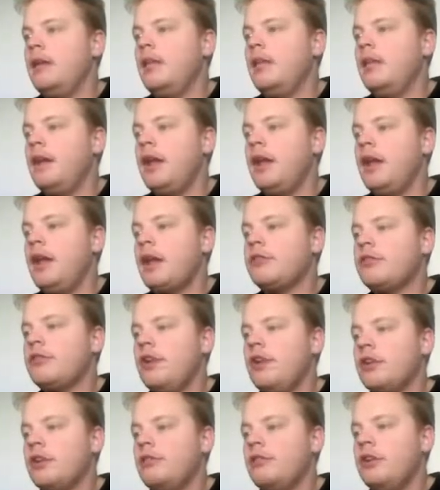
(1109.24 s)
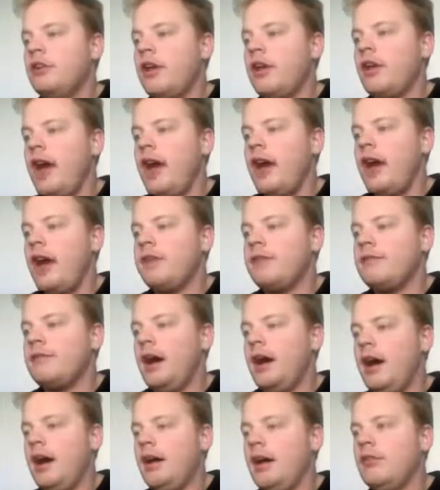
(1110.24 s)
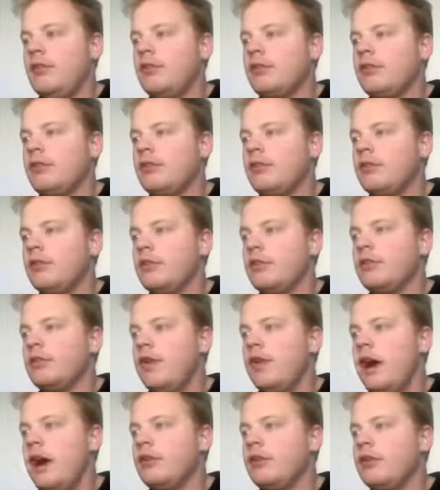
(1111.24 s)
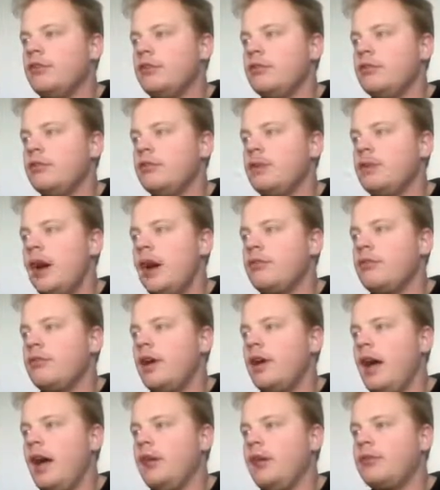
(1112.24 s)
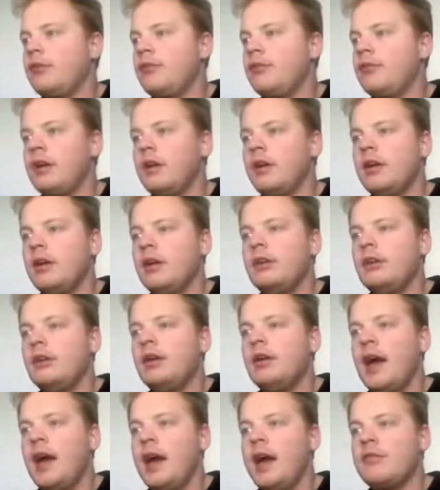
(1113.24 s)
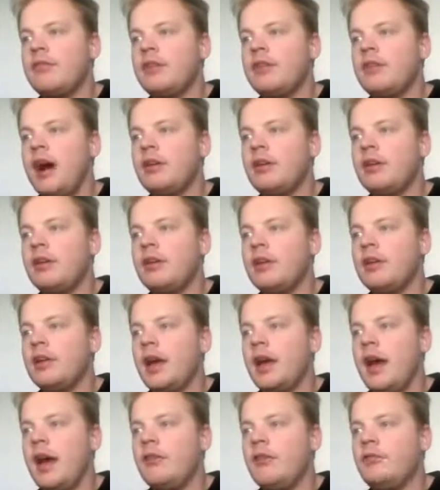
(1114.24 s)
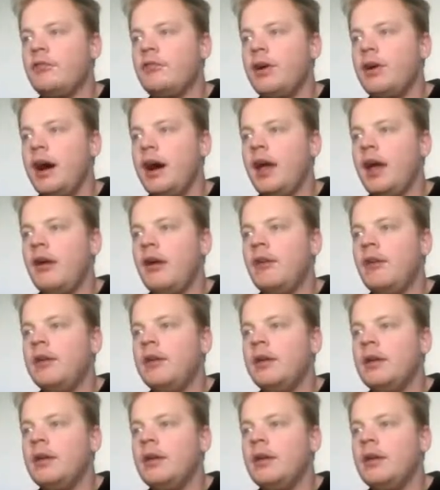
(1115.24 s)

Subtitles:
The next section is add a file. So this allows you to add files. It's very easy to add a file. You click add file,